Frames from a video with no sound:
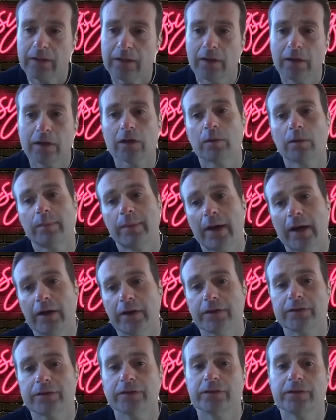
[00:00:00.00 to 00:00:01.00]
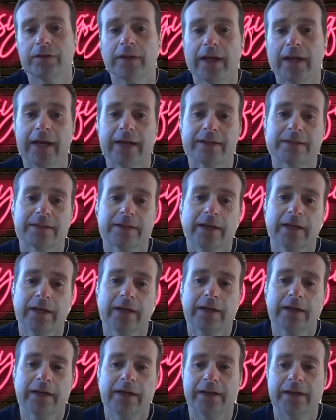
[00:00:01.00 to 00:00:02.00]
So in comparison to that,
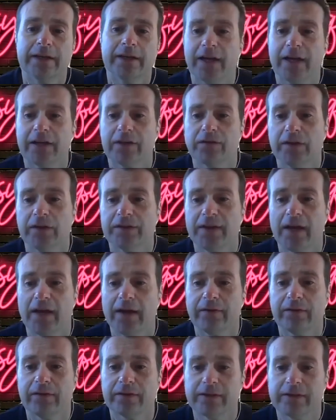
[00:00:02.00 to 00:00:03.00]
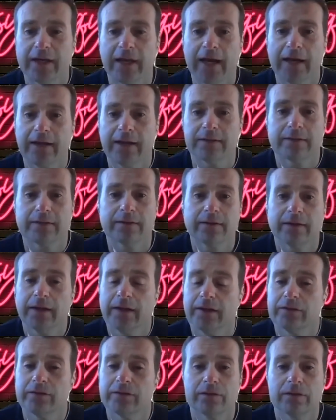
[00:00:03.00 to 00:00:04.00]
a tax-free savings account,
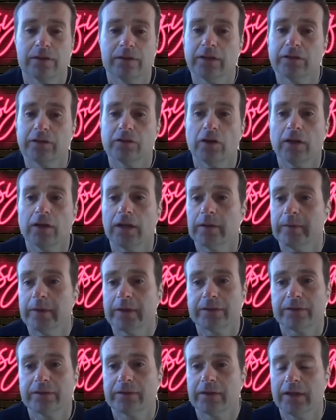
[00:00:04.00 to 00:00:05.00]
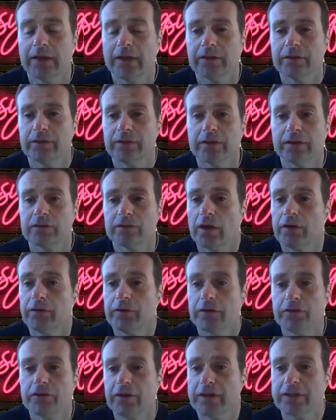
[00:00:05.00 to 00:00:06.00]
there's no limits. There's no
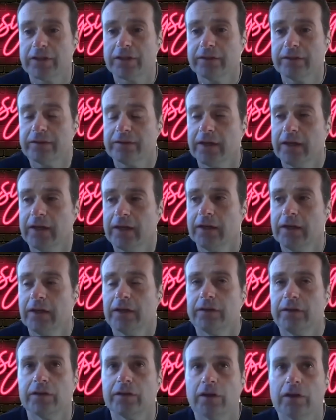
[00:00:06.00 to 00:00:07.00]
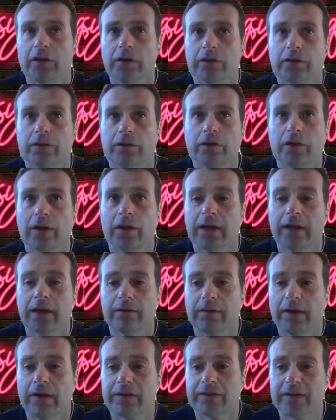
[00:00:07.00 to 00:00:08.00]
restrictions. So you can
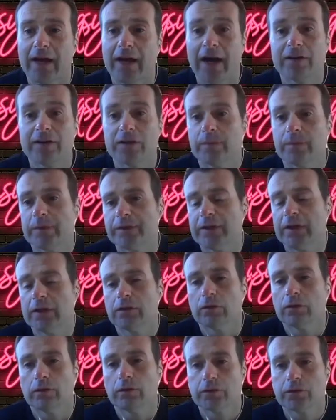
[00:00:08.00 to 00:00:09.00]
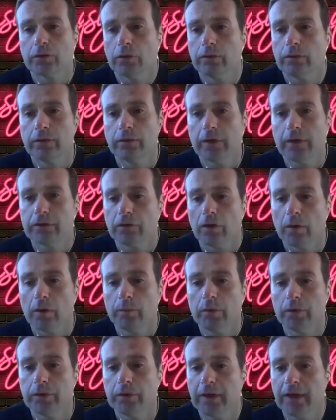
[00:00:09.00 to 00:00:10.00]
invest 100% offshore, for
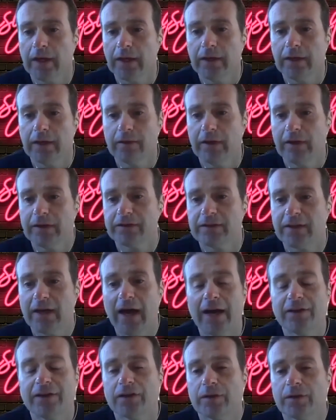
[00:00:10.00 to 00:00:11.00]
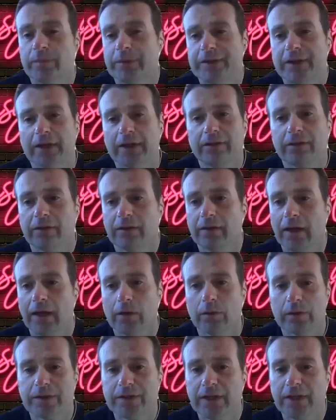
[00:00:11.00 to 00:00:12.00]
example. You can invest 100% in
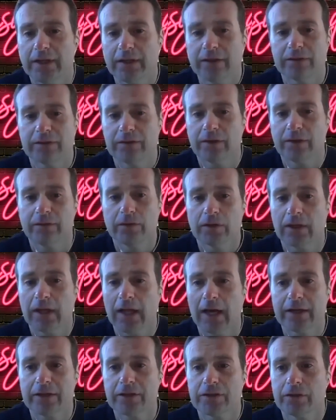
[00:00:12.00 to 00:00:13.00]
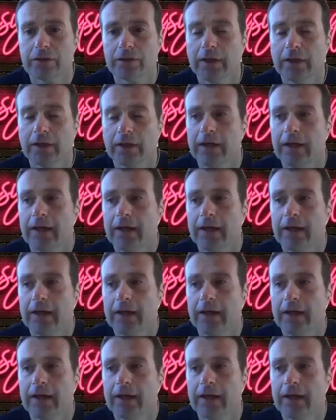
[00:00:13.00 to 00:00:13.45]
equities if you'd like to.